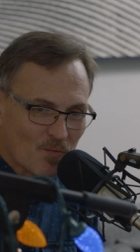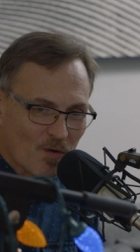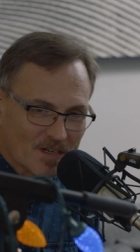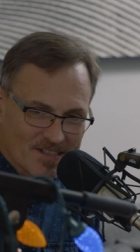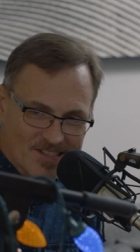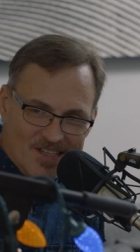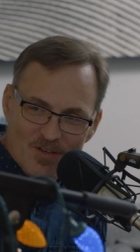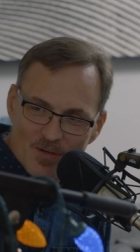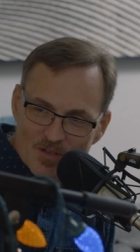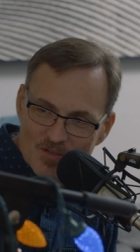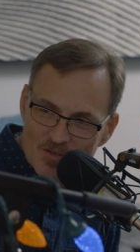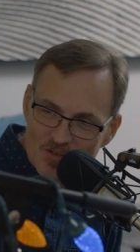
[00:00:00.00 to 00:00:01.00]
you want to see
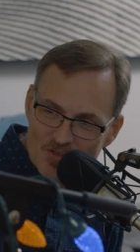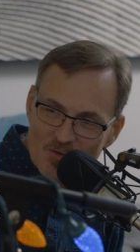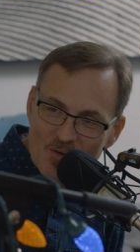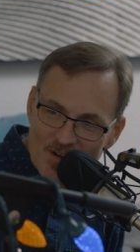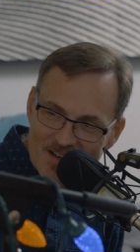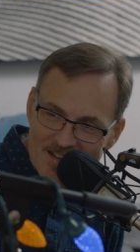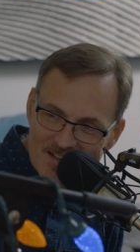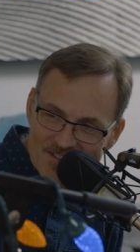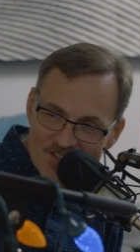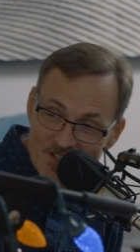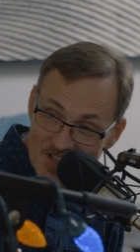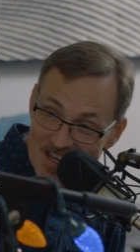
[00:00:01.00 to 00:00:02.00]
Crystal's story, yeah.
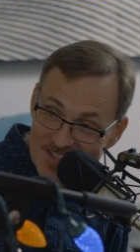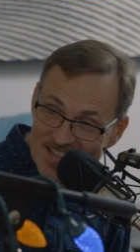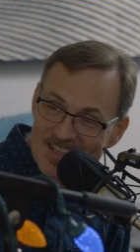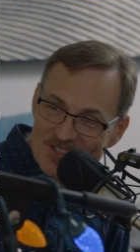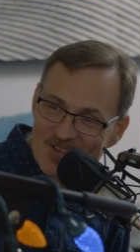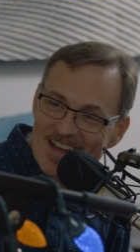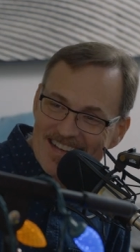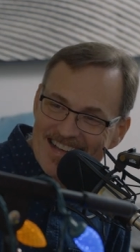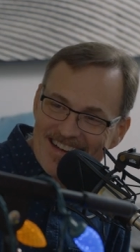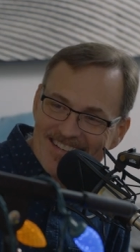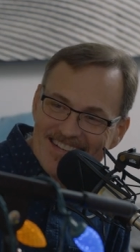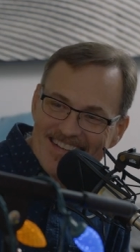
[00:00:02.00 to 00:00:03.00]
such as it is right
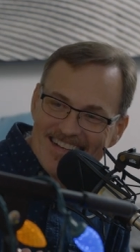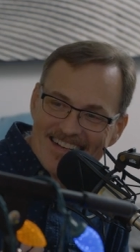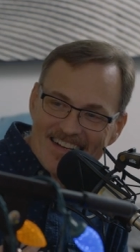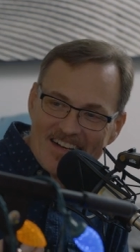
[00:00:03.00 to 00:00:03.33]
now, yes.